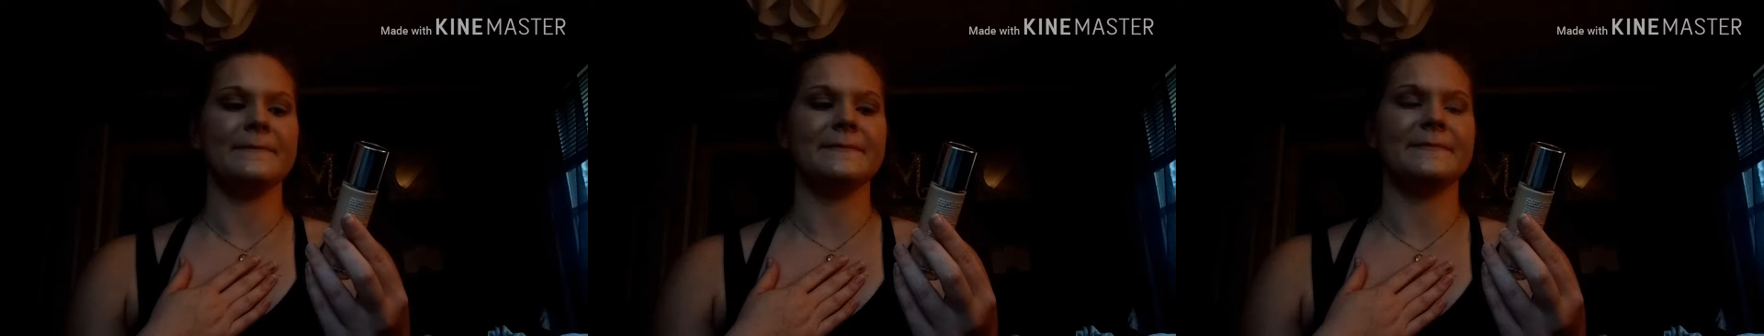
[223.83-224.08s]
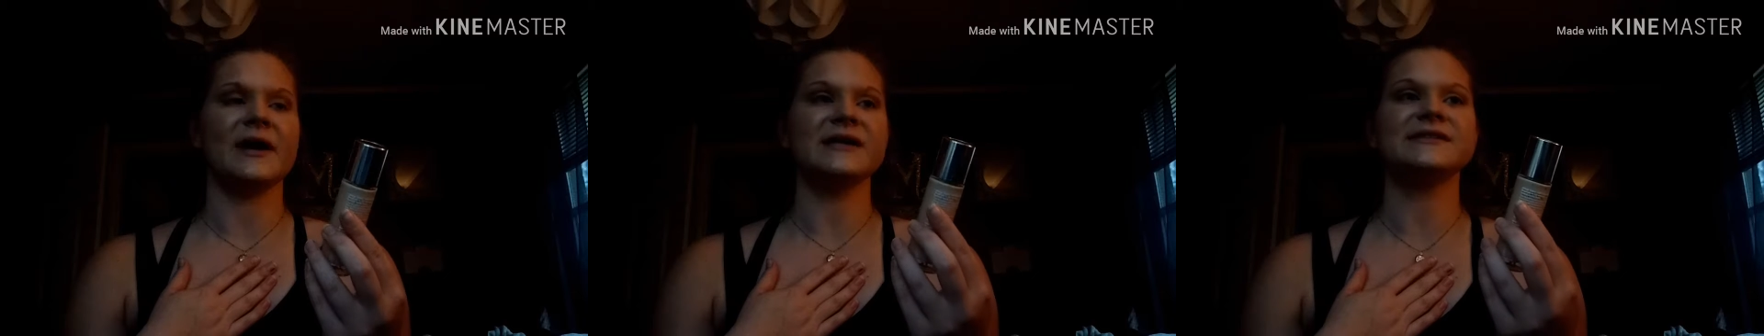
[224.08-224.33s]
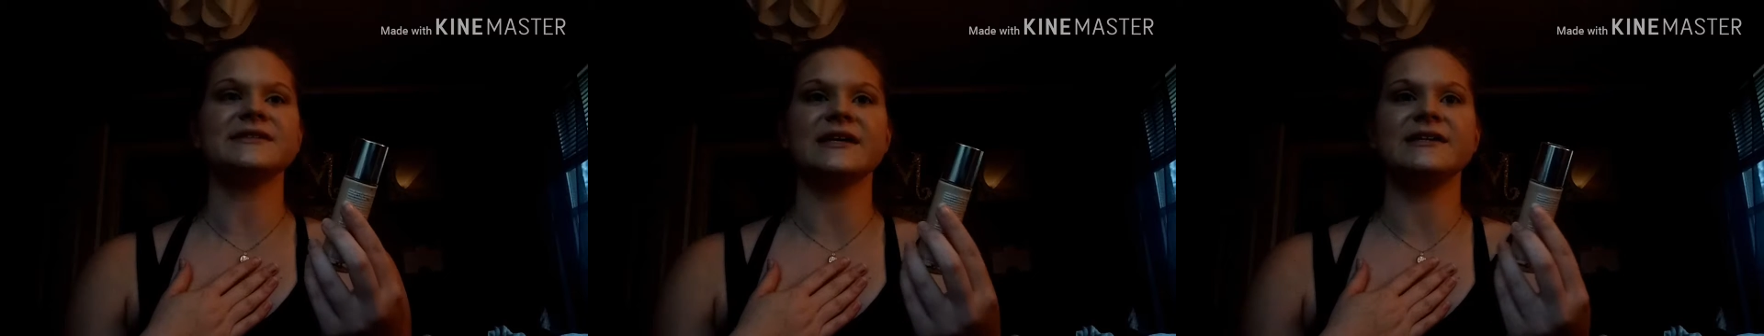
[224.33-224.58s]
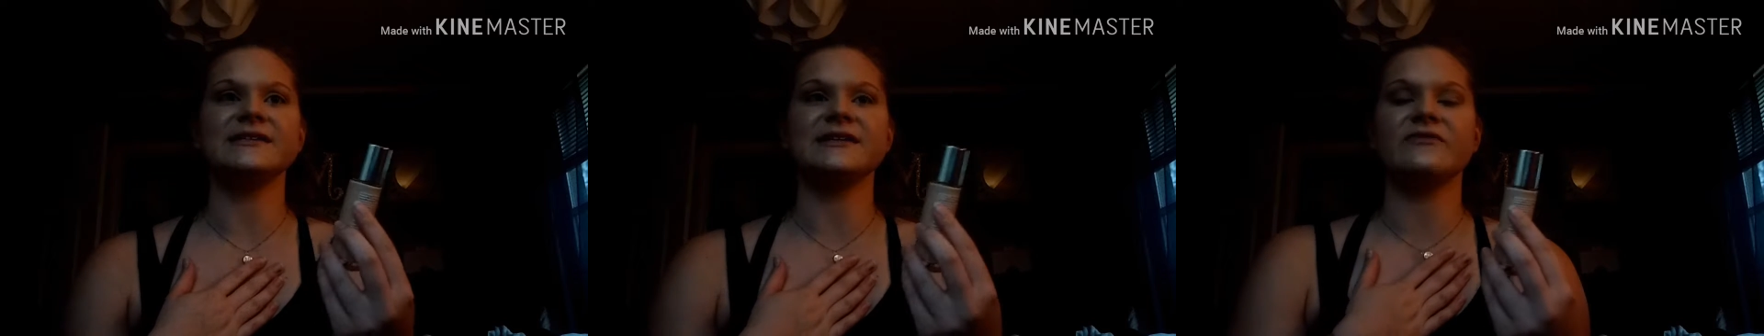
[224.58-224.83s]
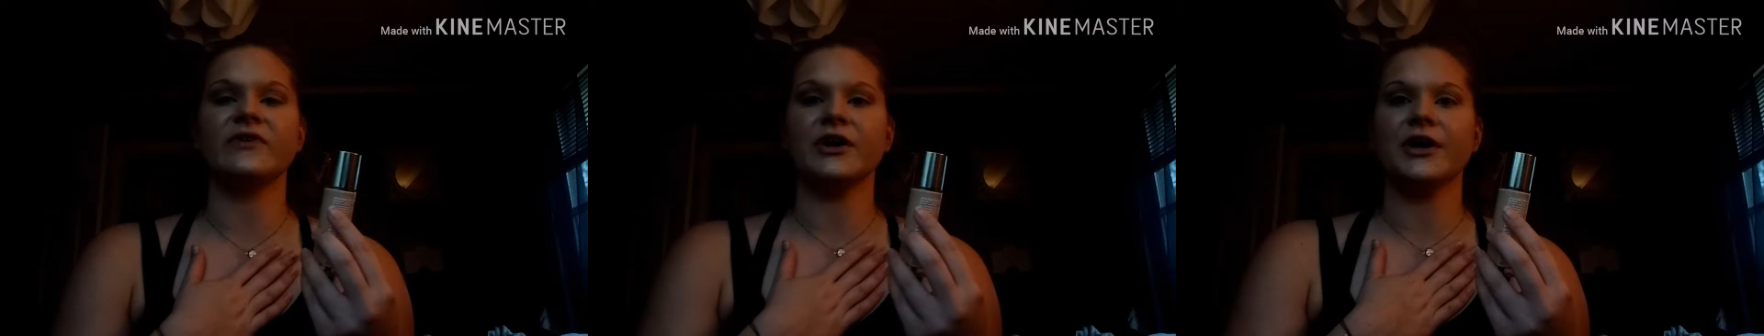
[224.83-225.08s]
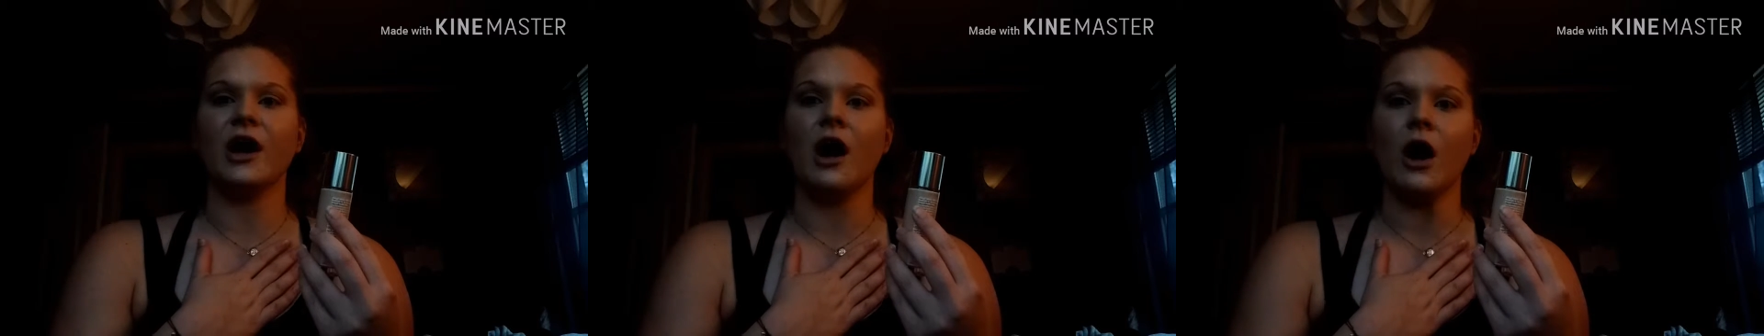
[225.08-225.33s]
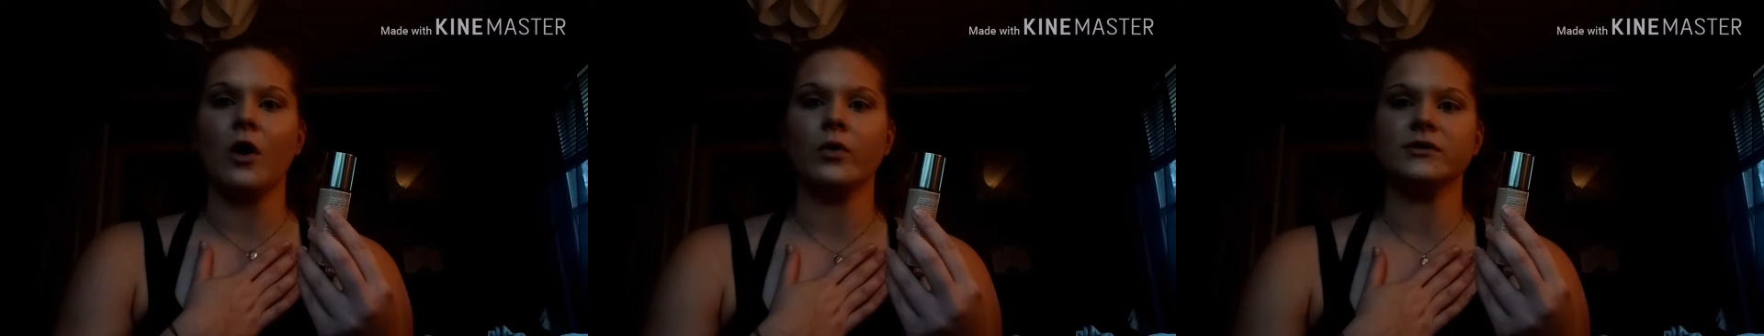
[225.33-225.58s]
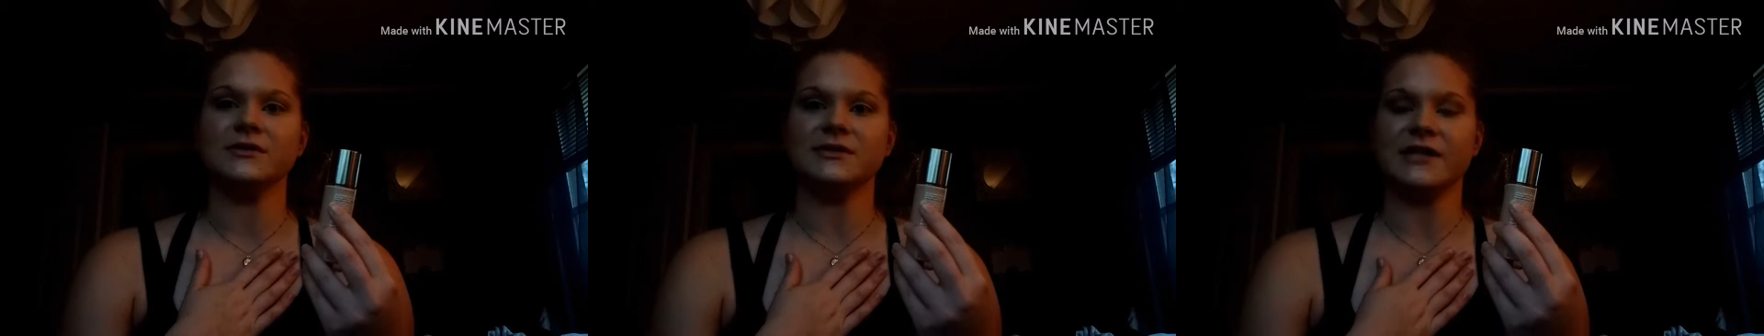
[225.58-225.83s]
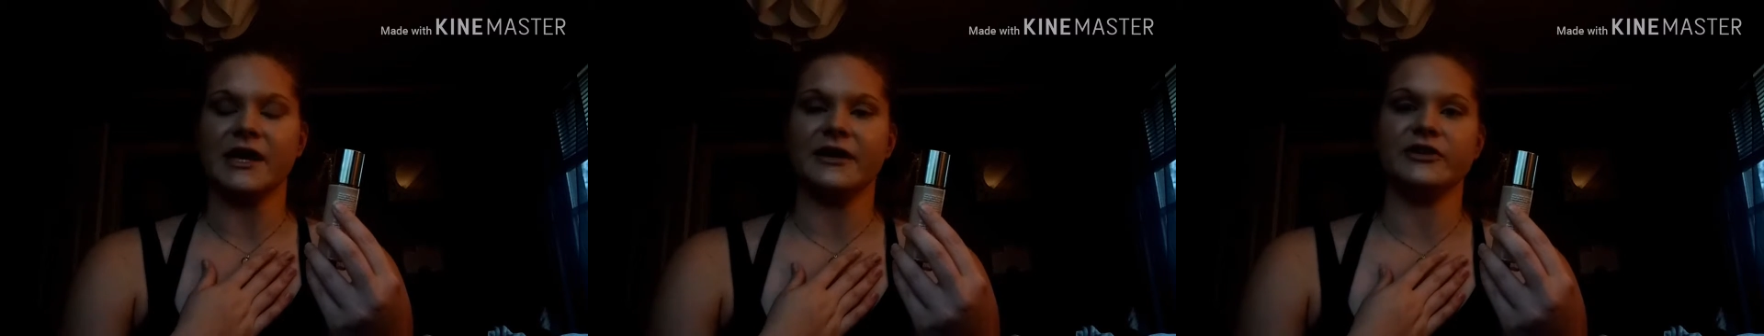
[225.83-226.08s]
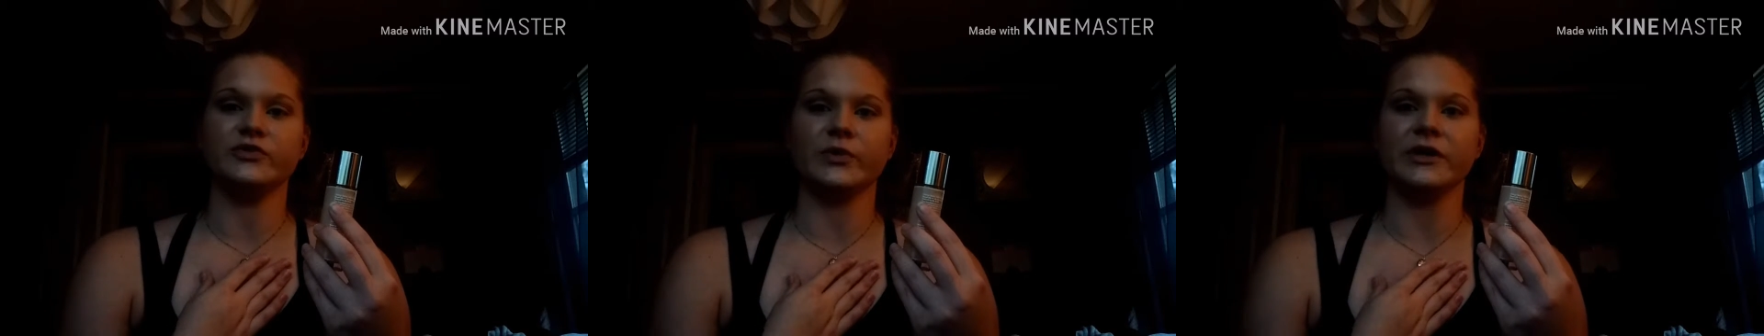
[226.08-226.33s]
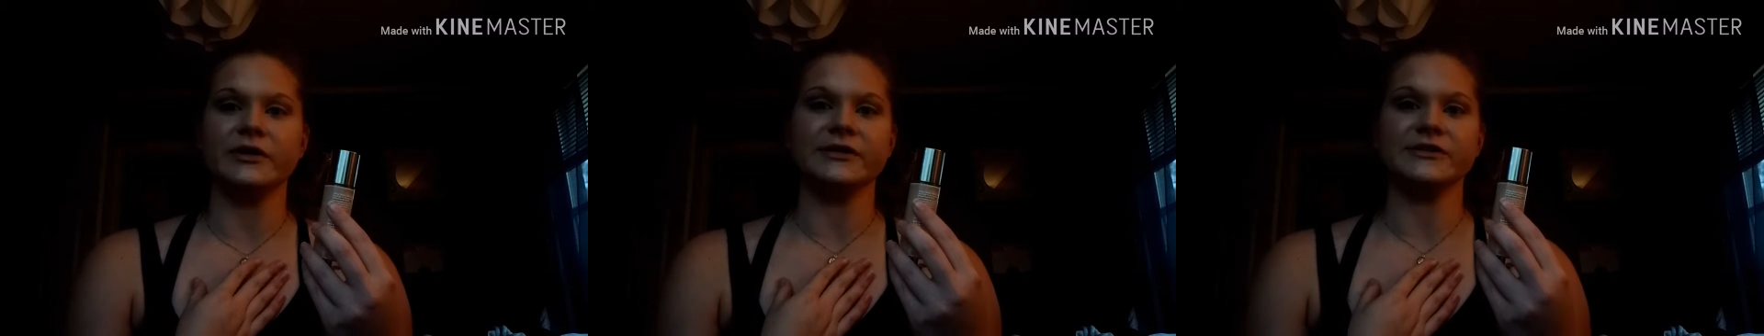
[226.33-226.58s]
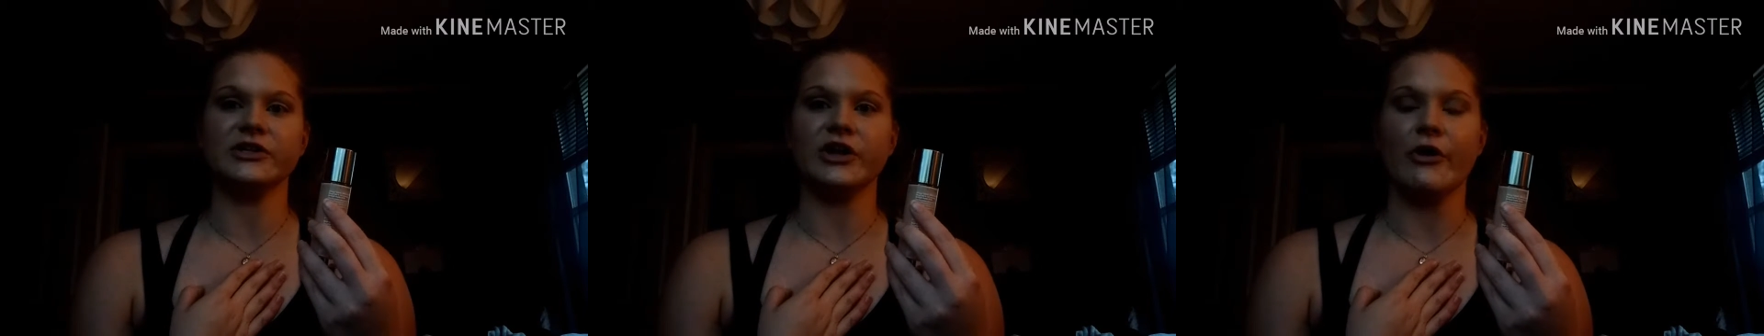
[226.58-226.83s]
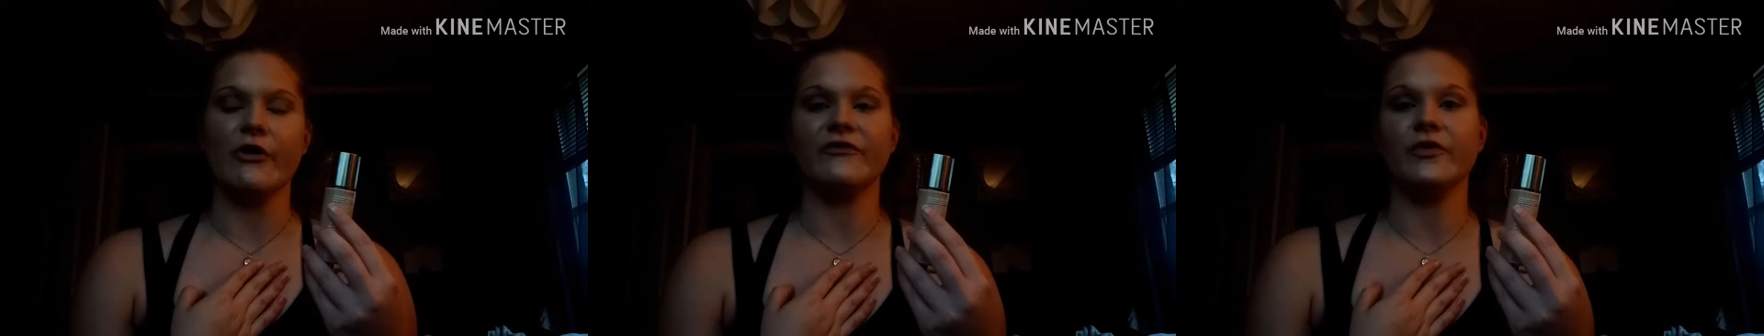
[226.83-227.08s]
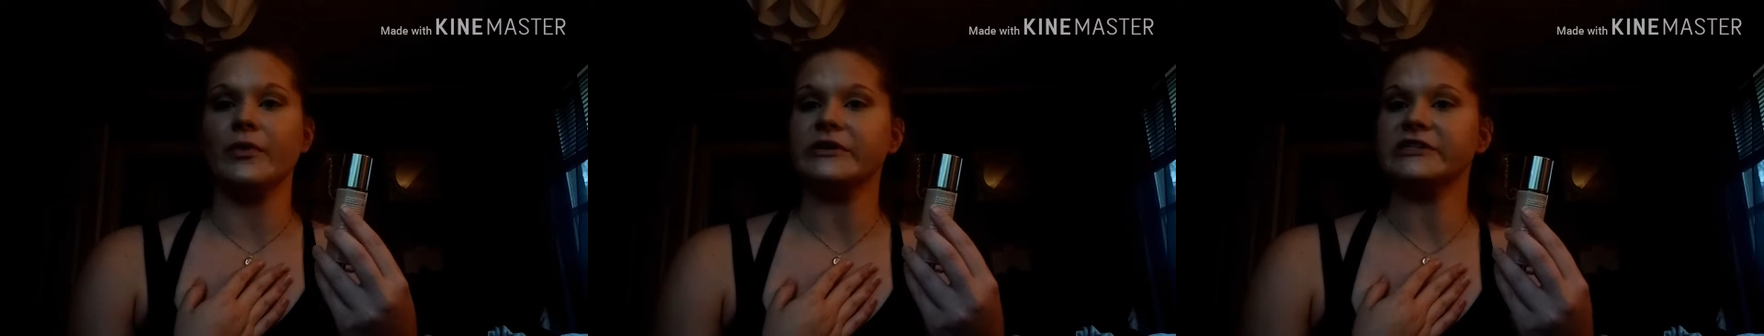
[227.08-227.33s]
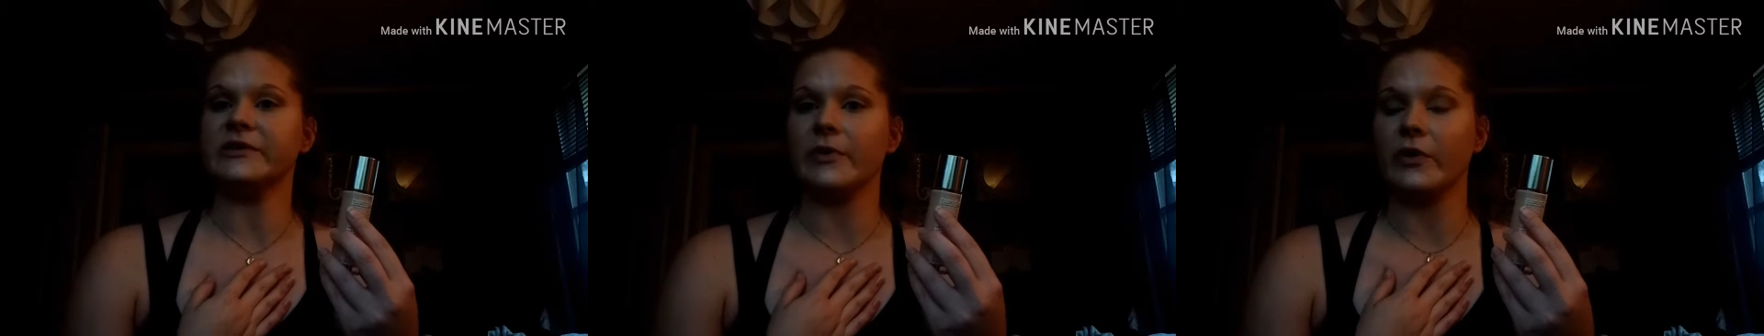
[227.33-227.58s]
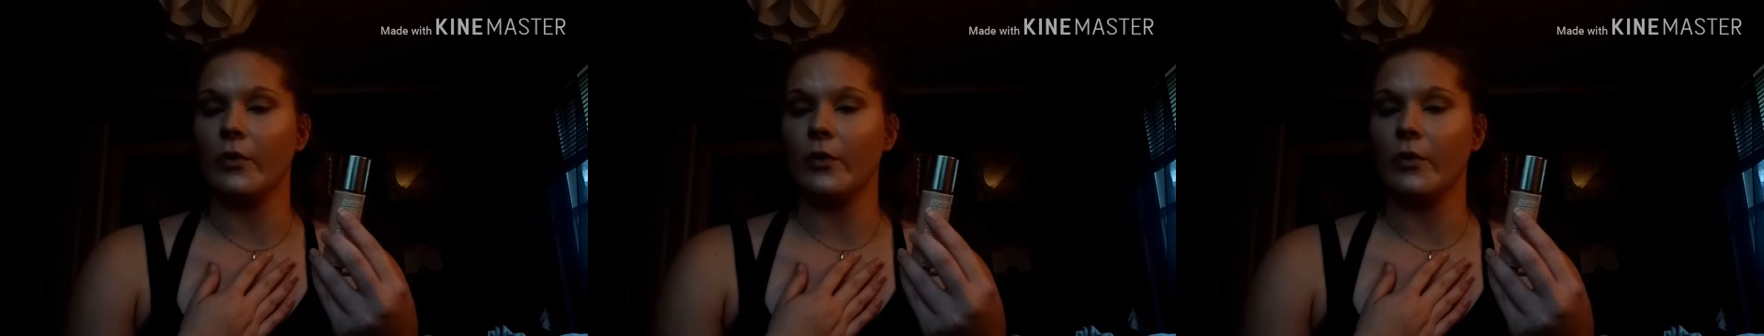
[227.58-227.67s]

my skin is in a very awkward stage where it doesn't know if it wants to be